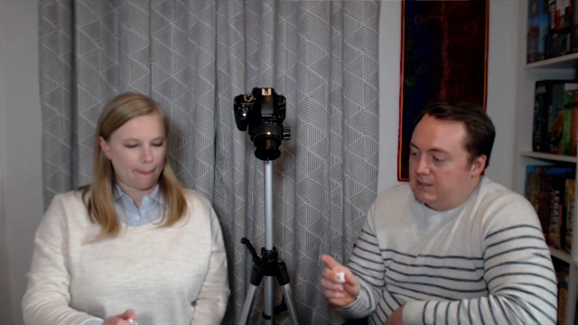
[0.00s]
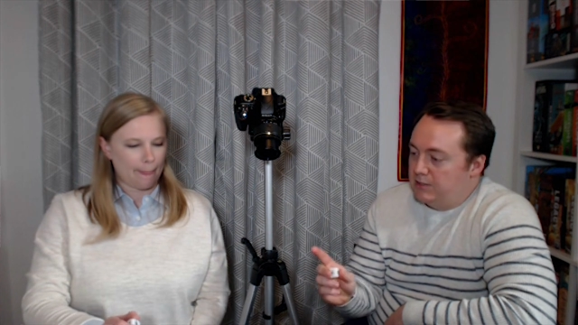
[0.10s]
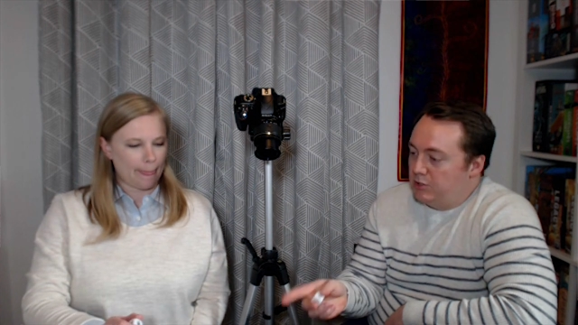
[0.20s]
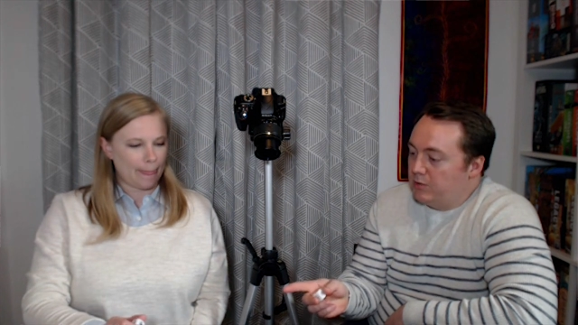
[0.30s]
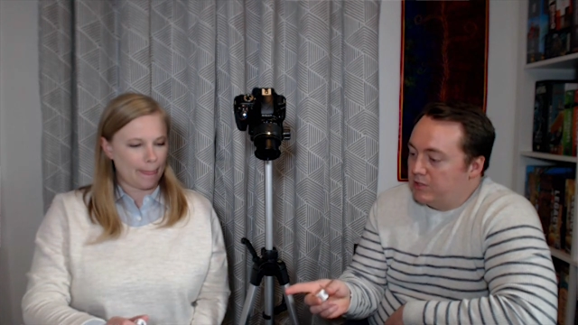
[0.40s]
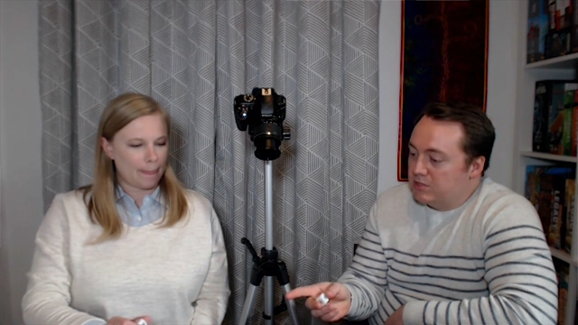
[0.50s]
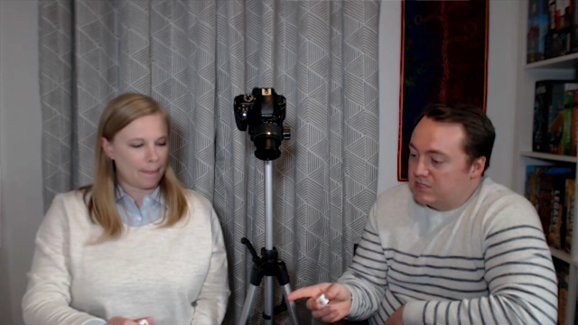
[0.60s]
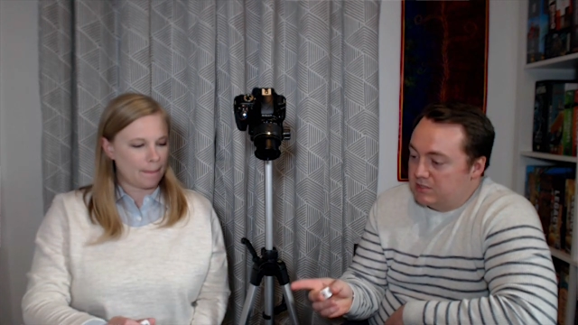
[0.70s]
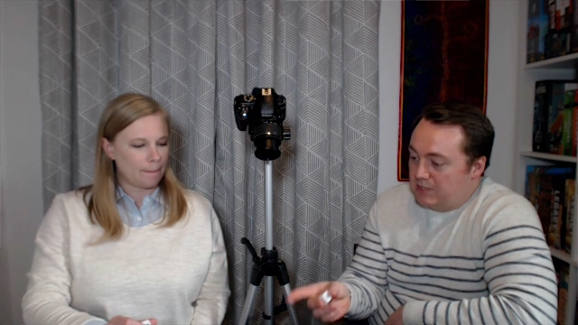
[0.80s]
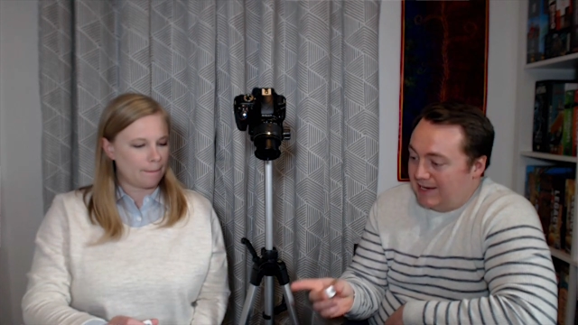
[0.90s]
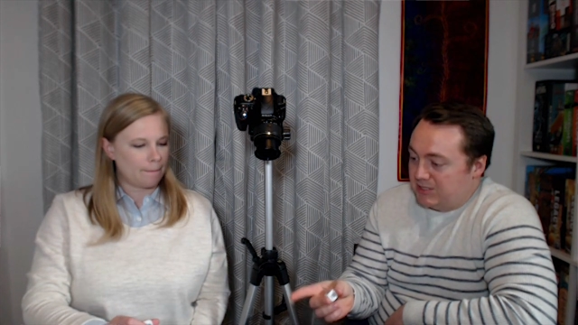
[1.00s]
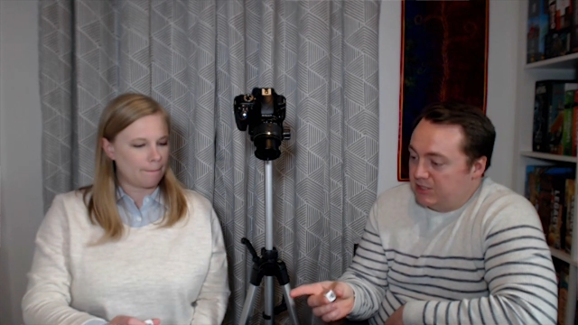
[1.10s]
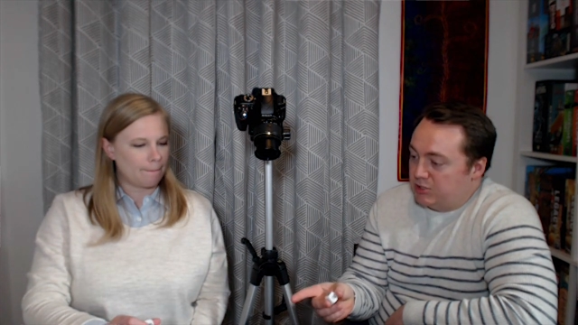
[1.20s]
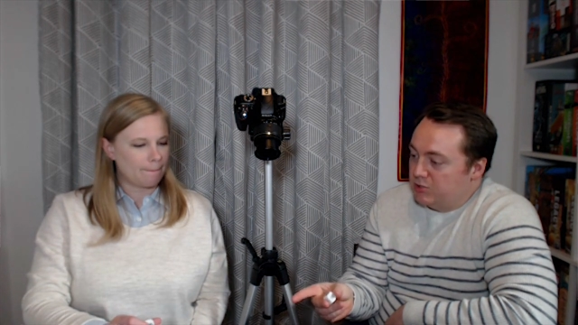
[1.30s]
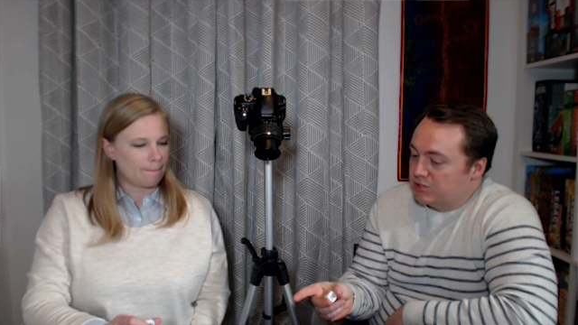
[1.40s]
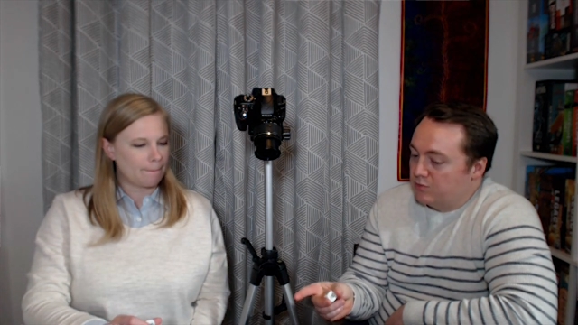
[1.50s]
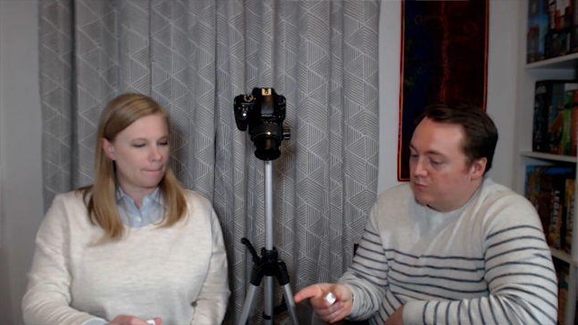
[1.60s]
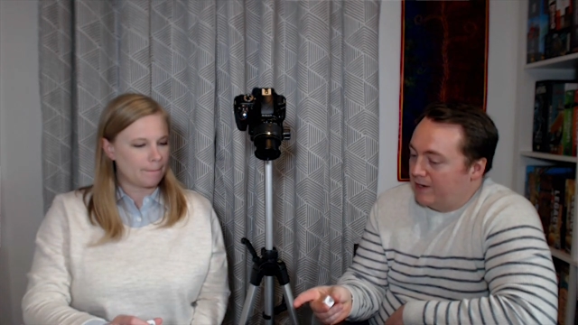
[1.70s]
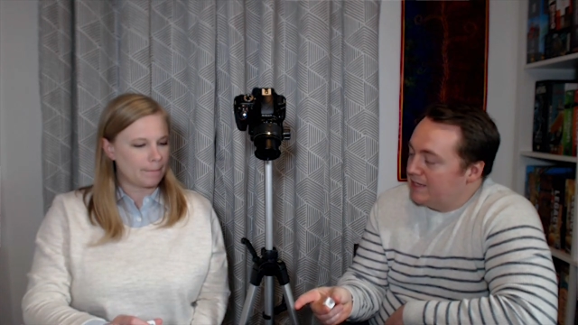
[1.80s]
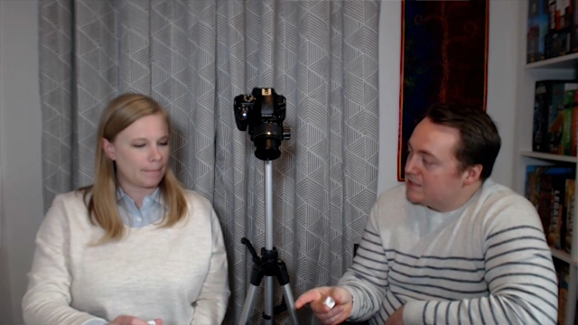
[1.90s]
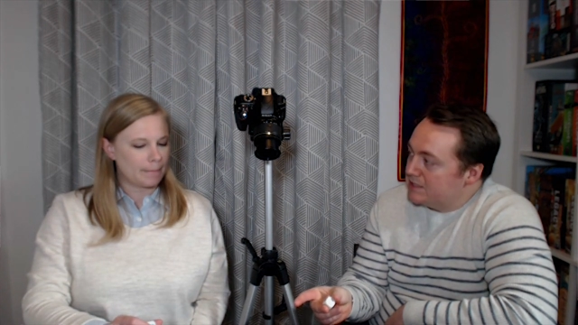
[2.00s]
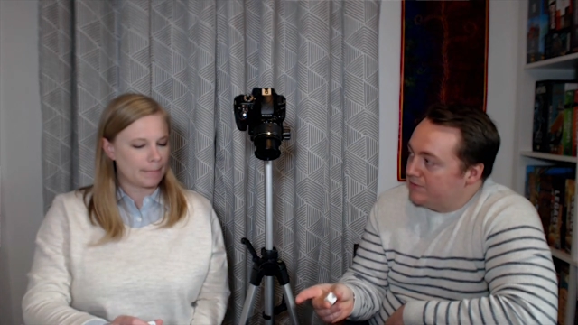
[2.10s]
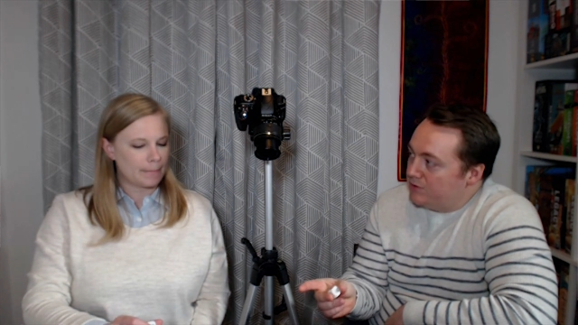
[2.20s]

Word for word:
Speaker 1: You can actually choose to rest if